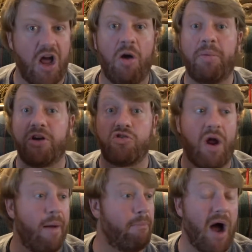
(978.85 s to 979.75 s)
helping
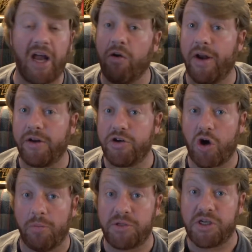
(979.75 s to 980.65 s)
trap migrating
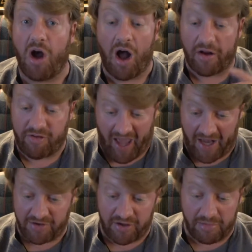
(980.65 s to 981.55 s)
sharp-shinned hawks,
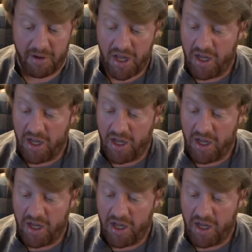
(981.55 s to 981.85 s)
handle them,